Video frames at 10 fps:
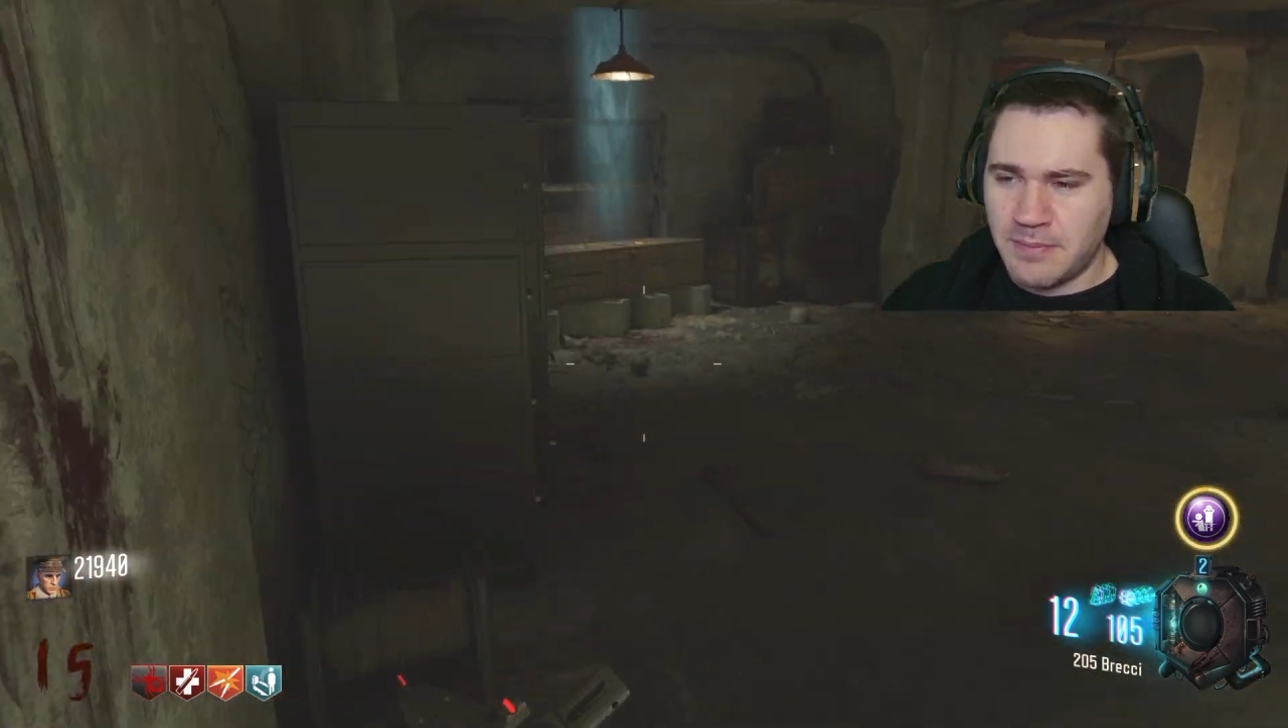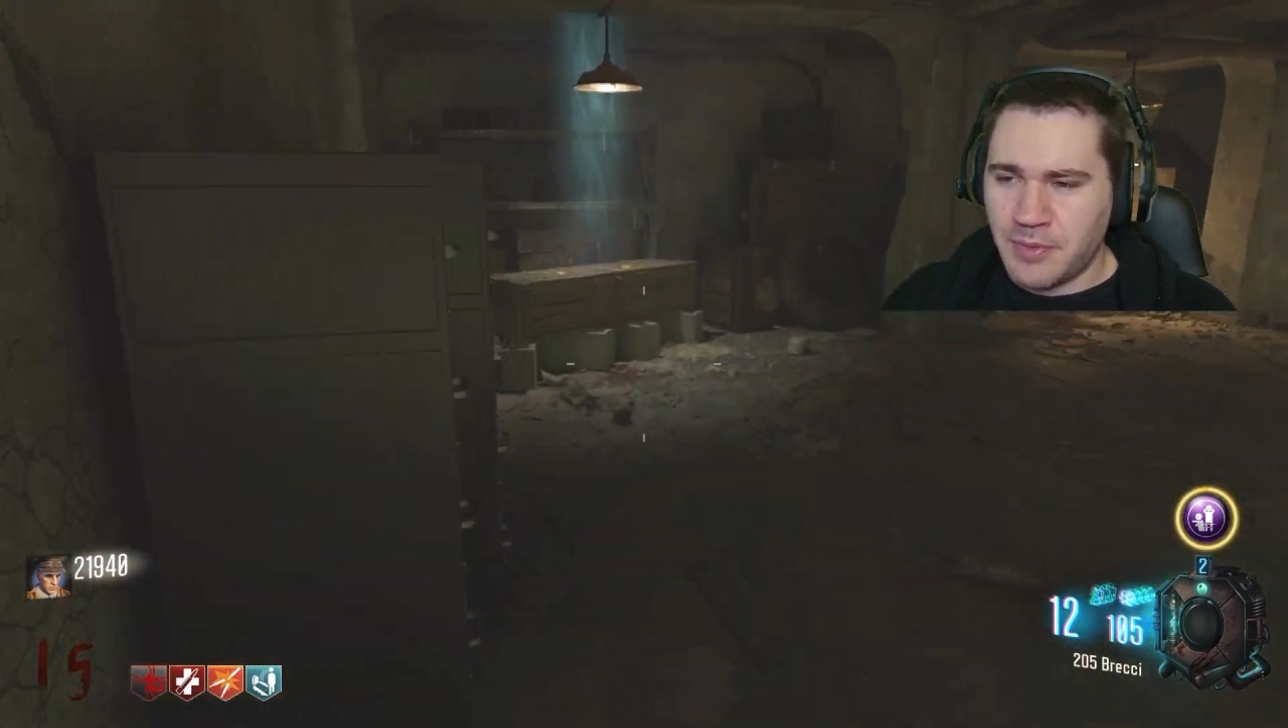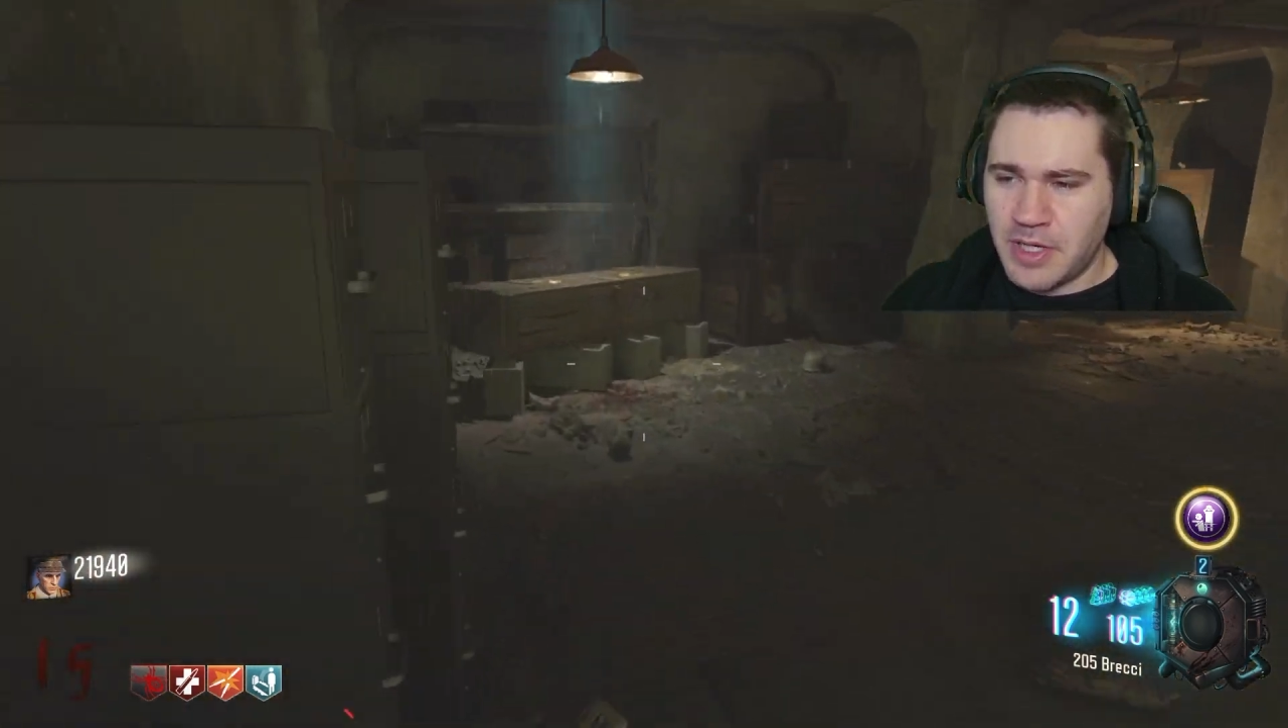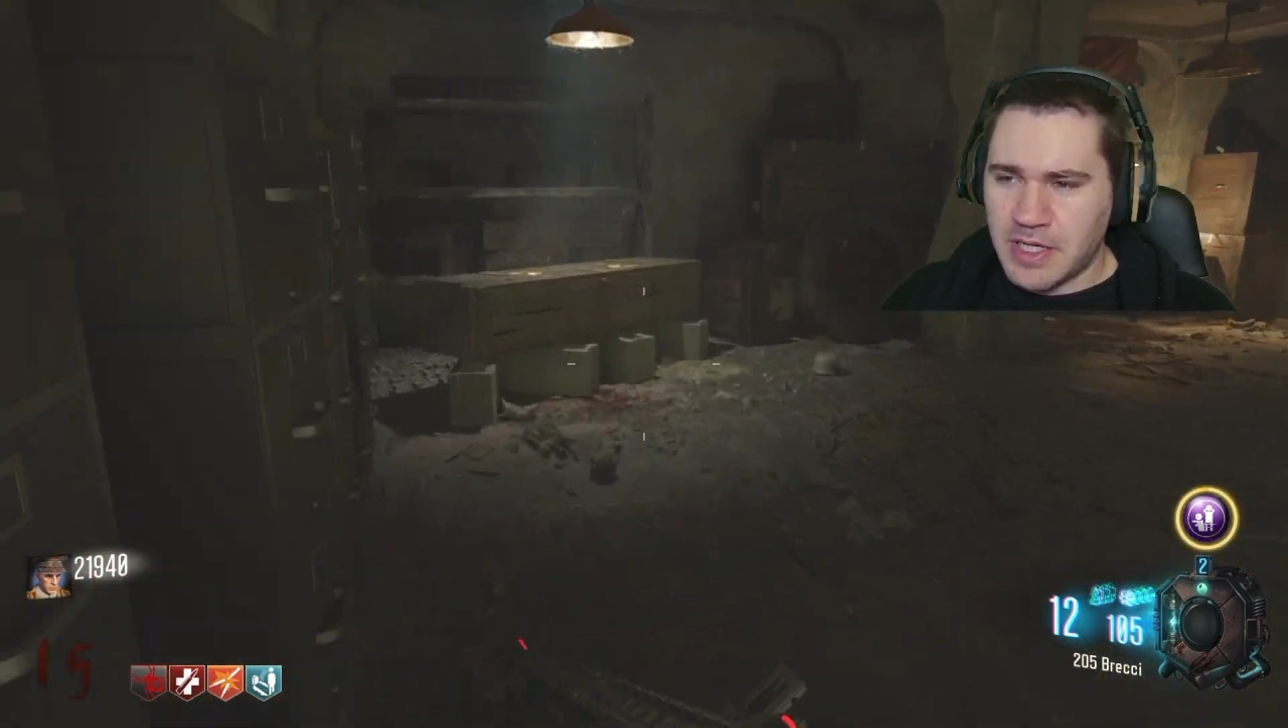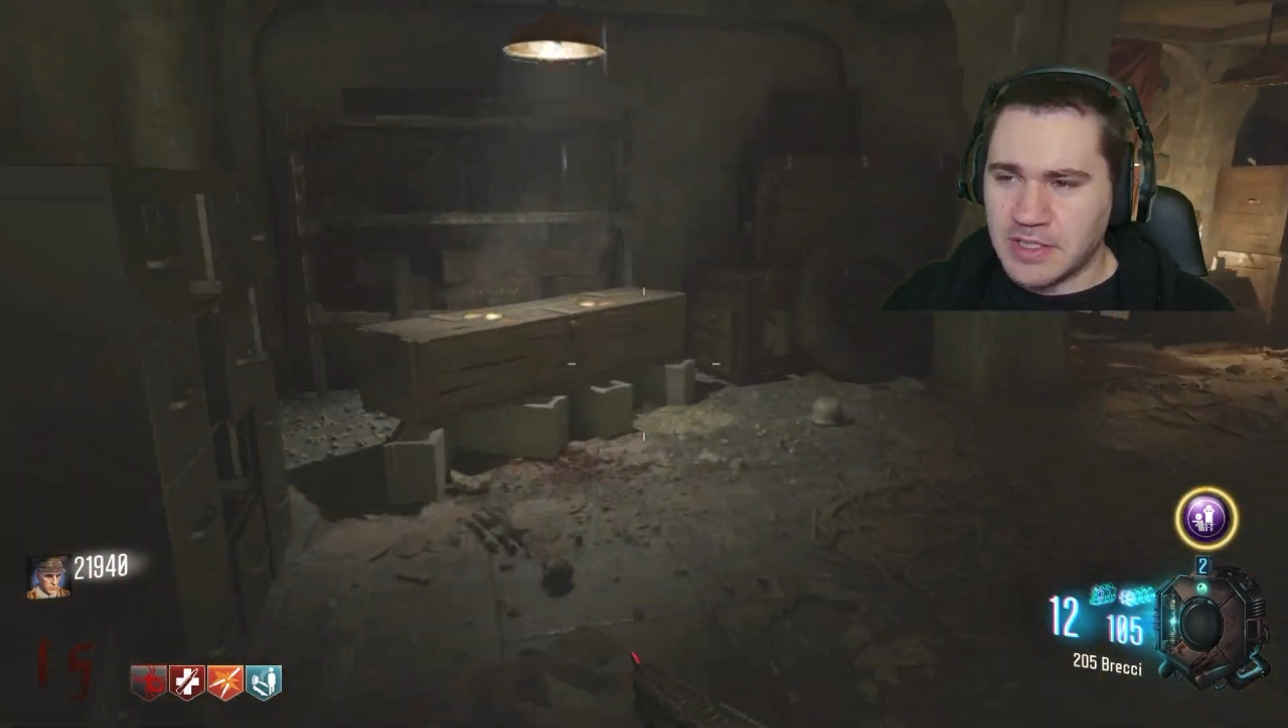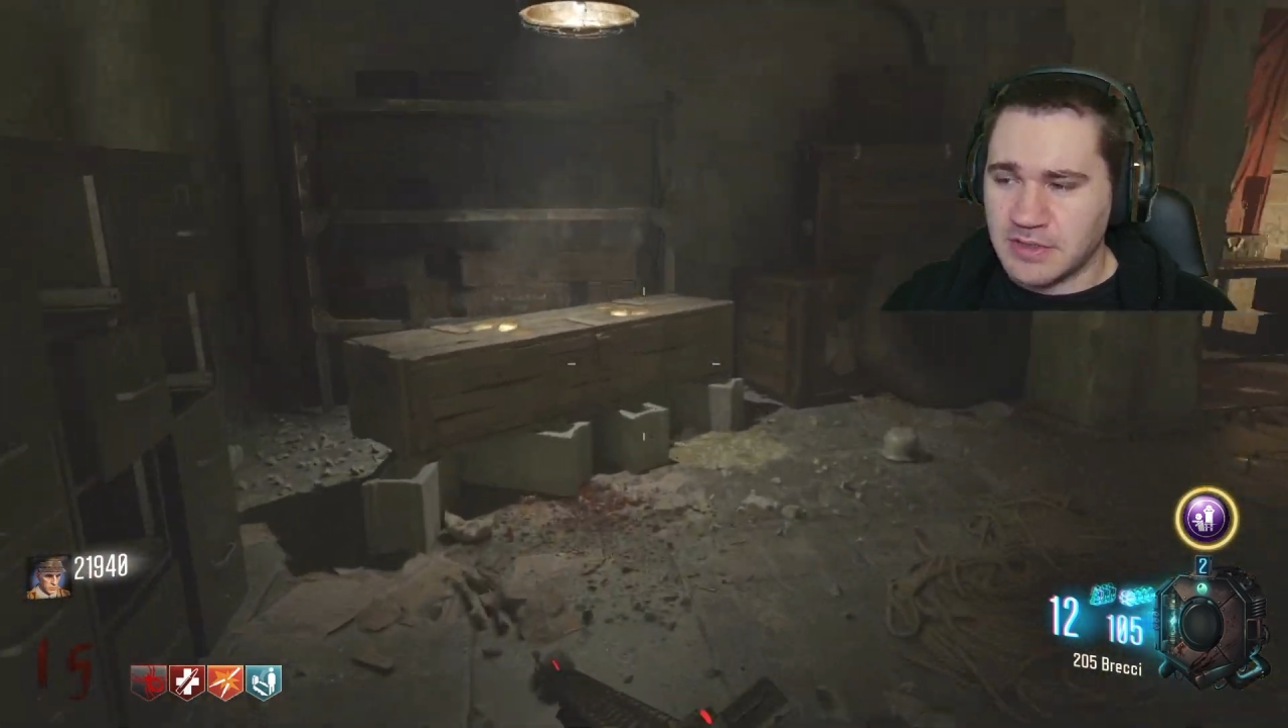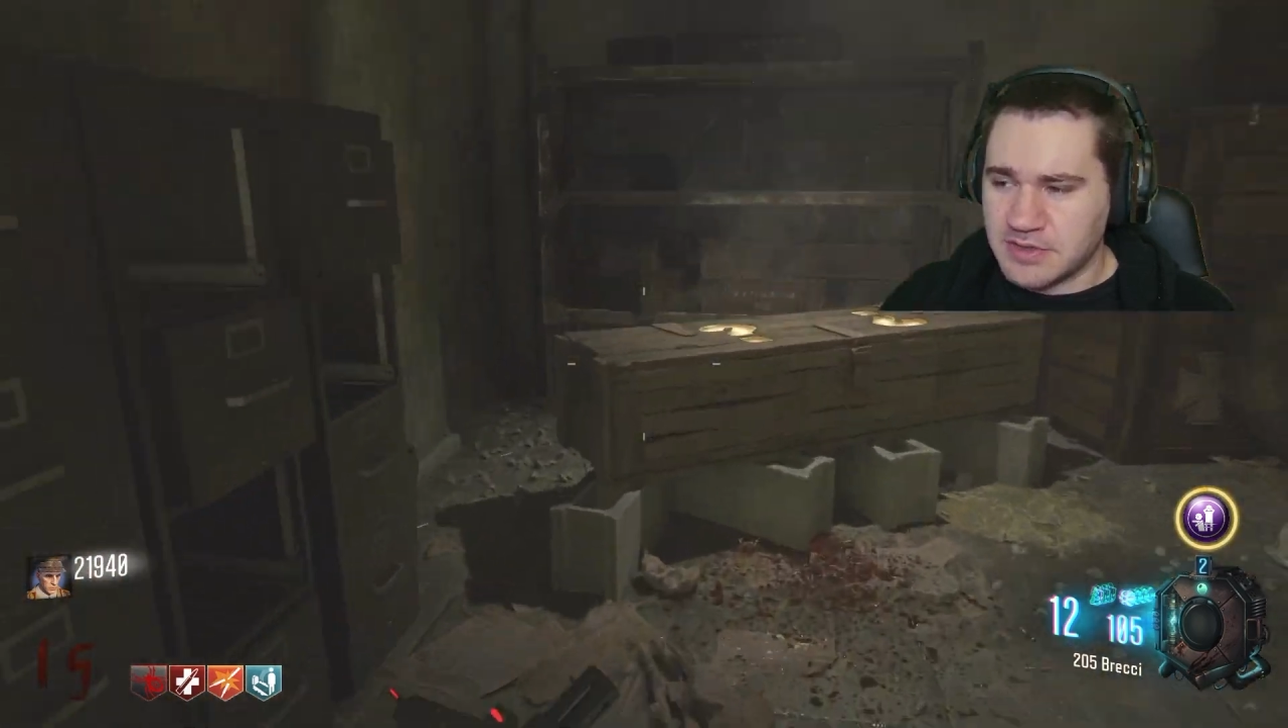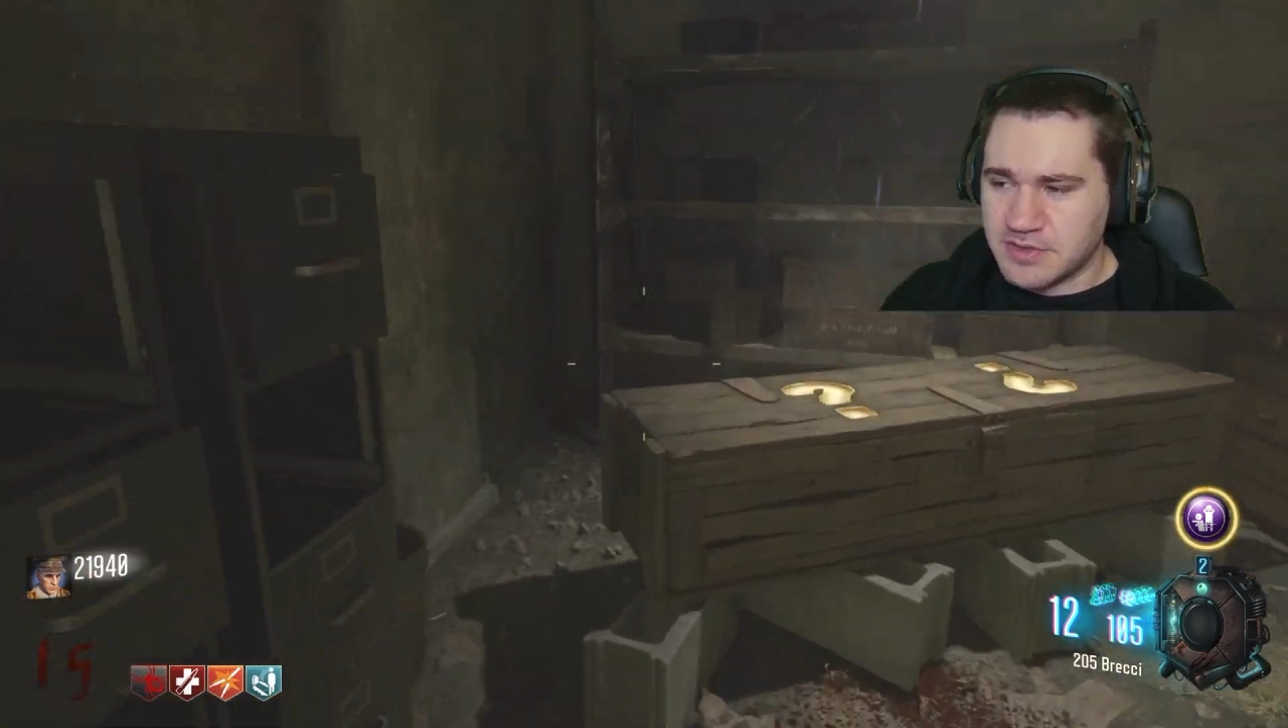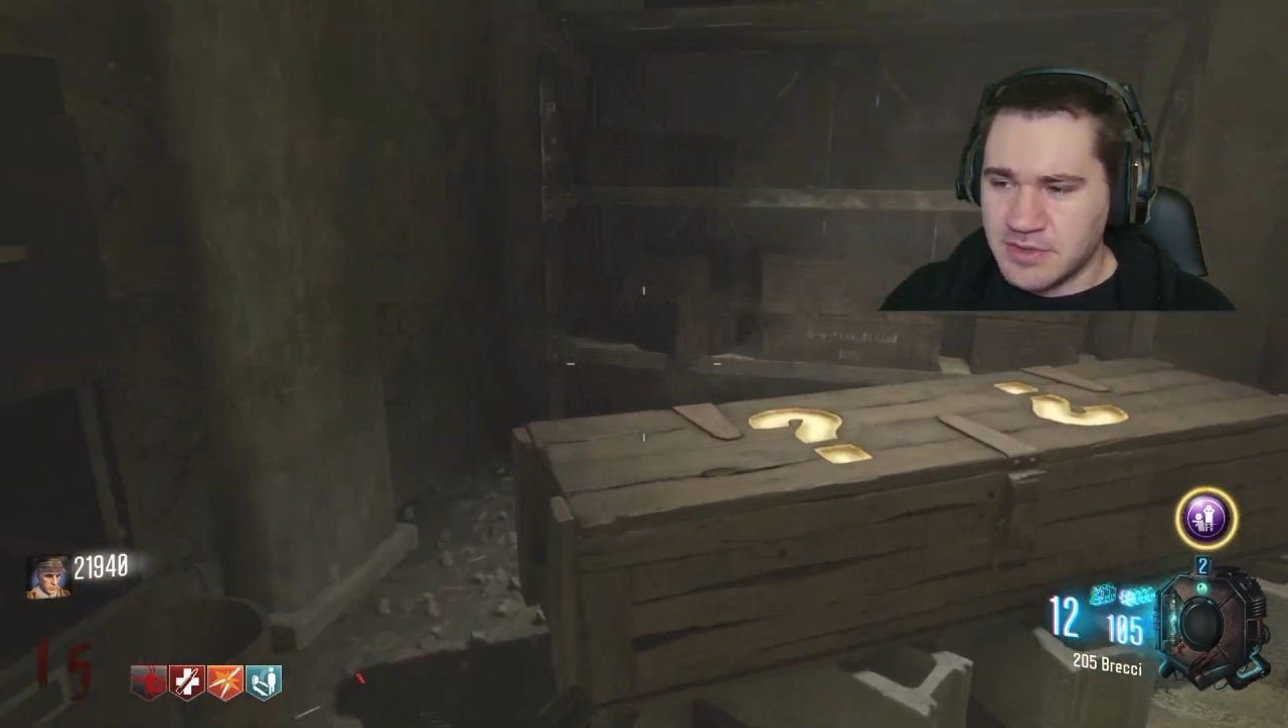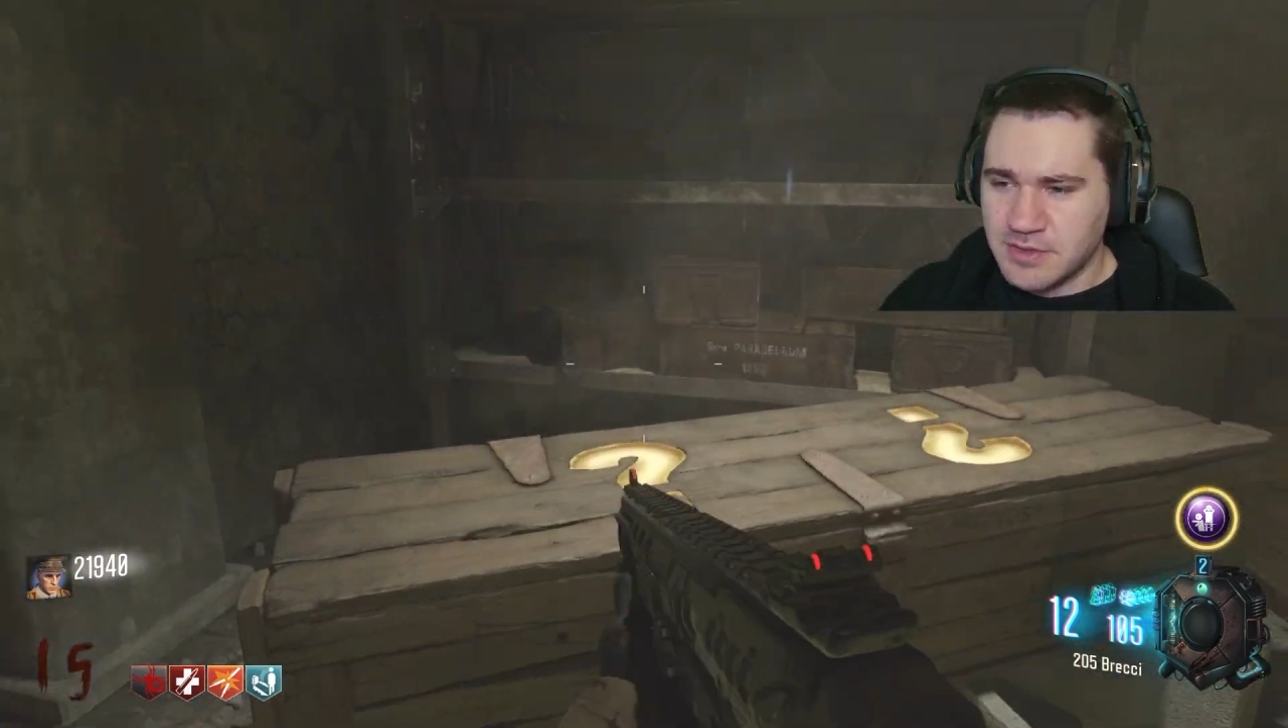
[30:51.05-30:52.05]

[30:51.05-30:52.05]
pockets.